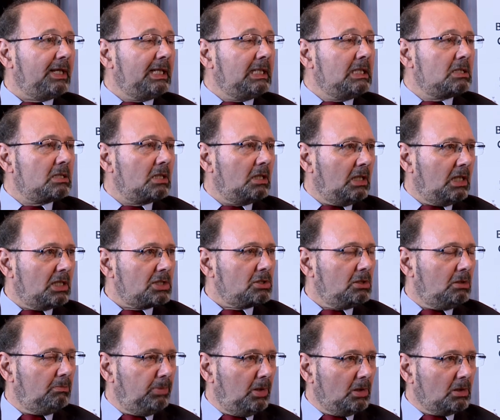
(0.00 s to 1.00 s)

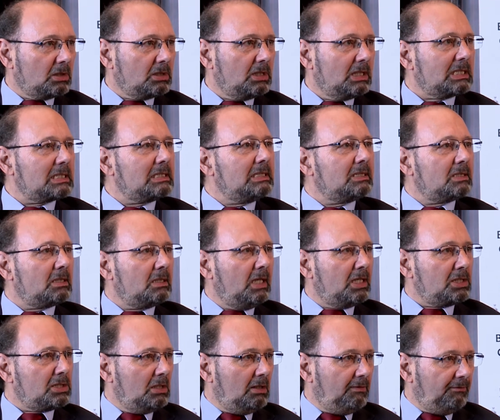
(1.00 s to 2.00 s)
international politics and
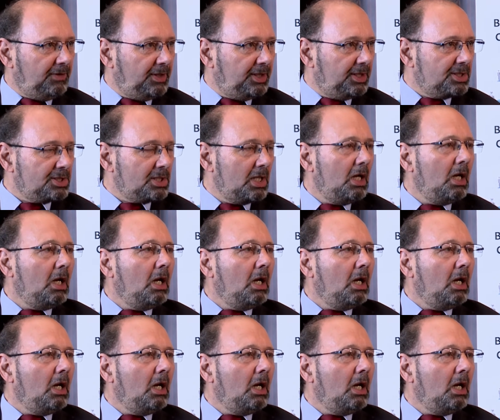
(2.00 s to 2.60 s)
international affairs.